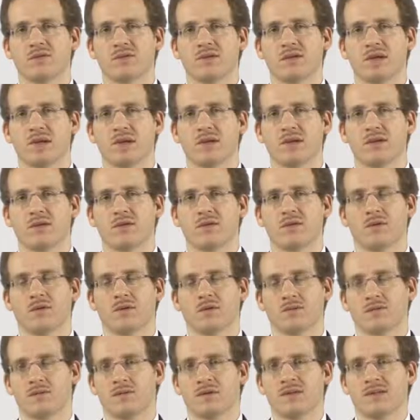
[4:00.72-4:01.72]
take
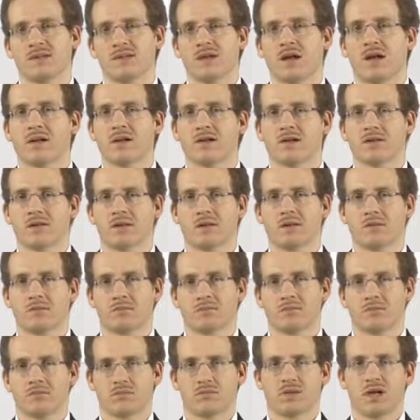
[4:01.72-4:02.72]
your
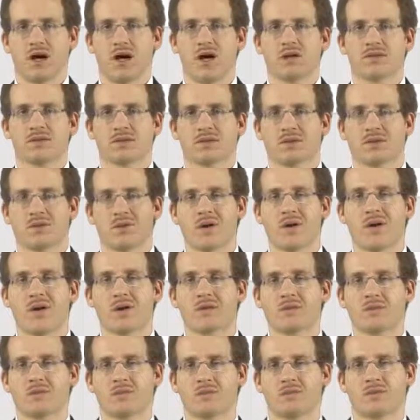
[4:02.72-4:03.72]
resulting task
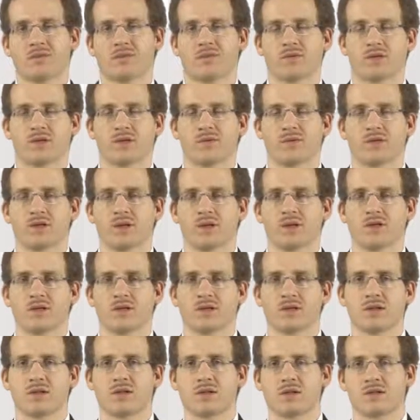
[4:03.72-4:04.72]
graph with
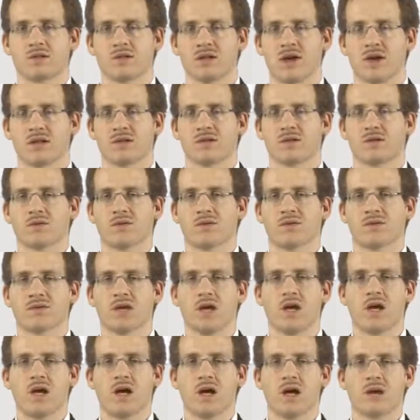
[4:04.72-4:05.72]
communication and task groups
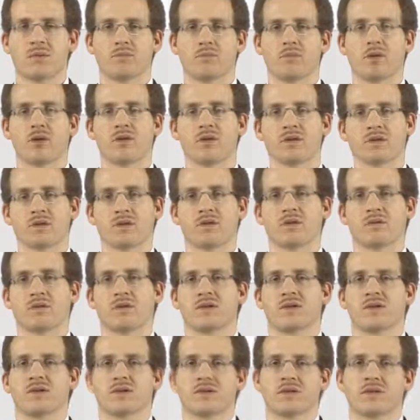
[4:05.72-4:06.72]
and put it on a
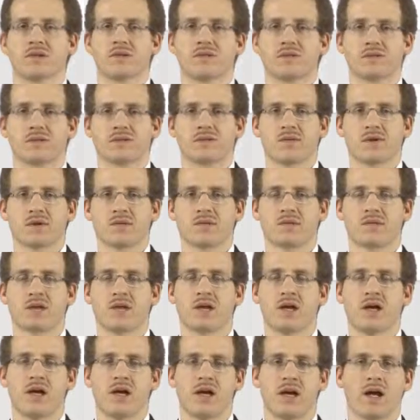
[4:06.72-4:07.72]
particular
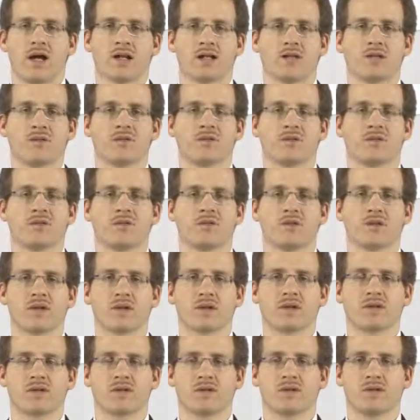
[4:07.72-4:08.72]
infrastructure. And if you do
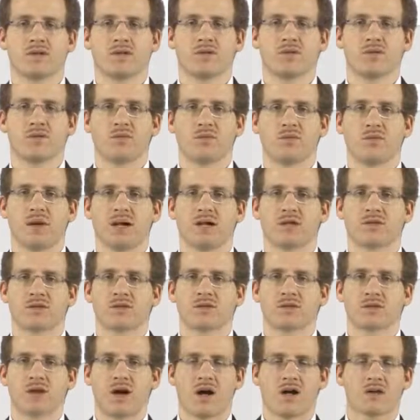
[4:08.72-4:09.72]
that, you need to
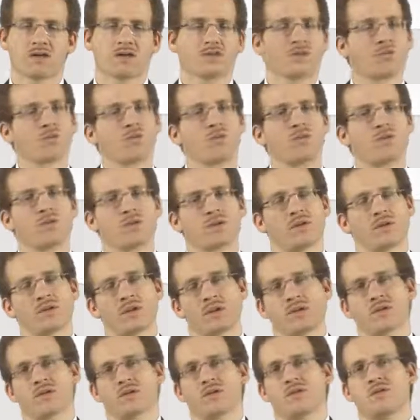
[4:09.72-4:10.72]
match task groups on
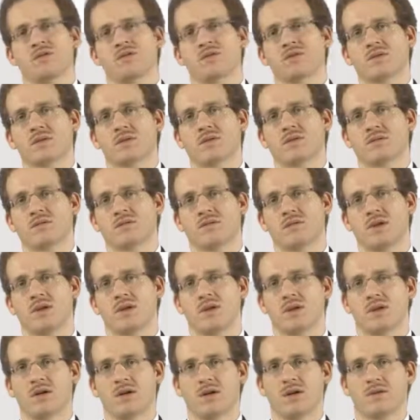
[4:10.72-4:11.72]
execution
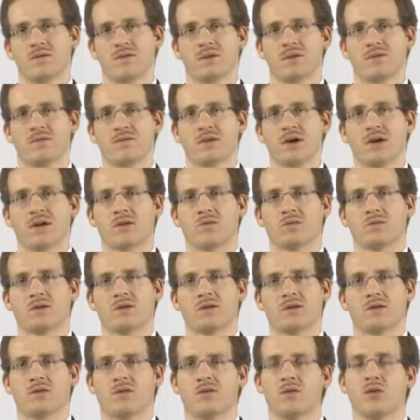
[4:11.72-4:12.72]

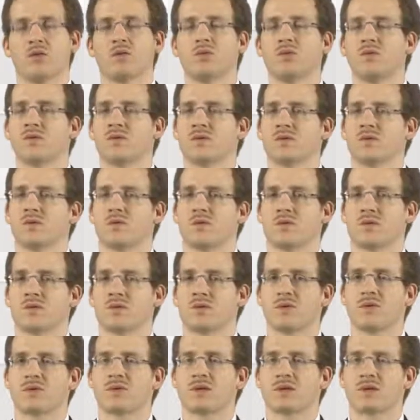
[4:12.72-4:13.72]
environment, nodes, or
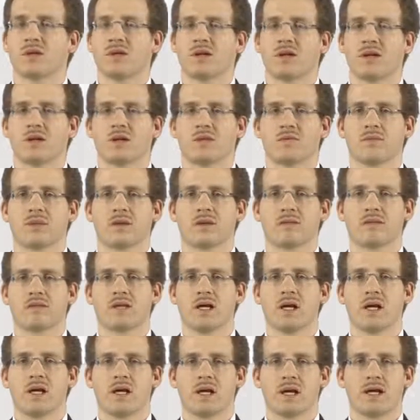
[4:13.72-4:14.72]
processing elements.
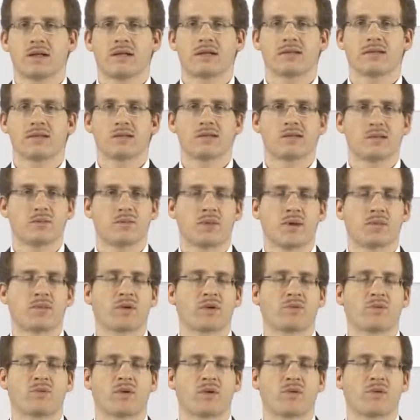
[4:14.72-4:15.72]
And this is the
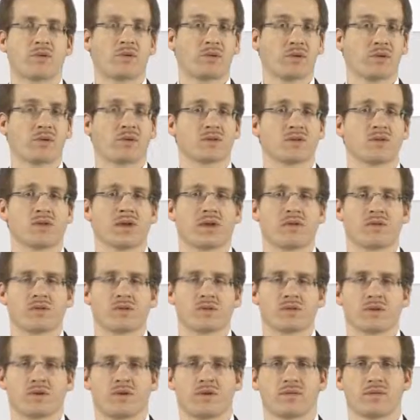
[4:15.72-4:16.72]
mapping problem you also have
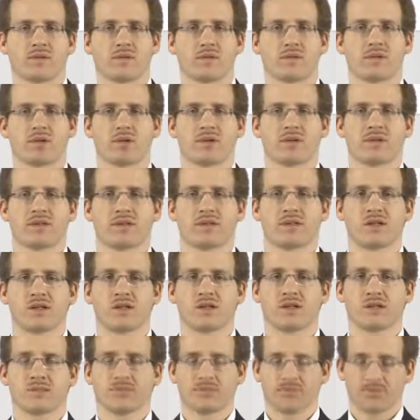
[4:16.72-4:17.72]
to solve in the
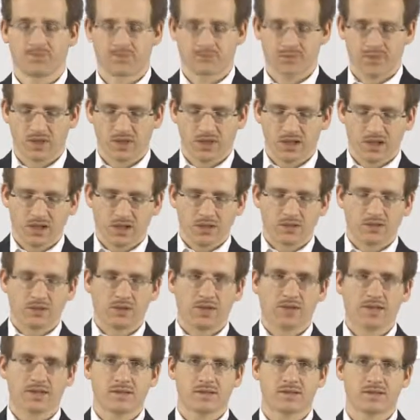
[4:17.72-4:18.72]
parallelization.
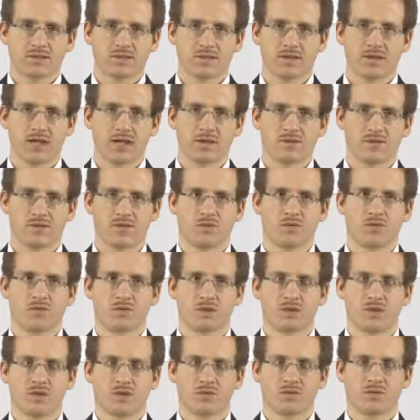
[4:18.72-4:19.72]
So let's get through
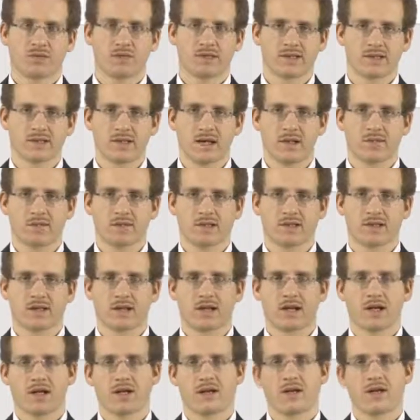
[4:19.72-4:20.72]
the different steps
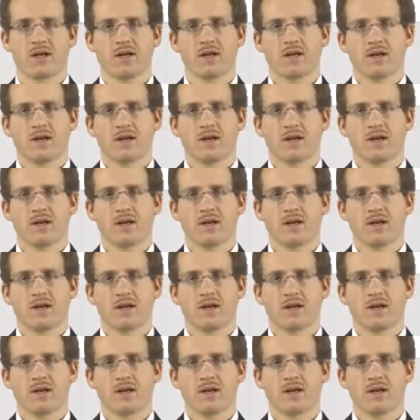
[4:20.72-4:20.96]
again.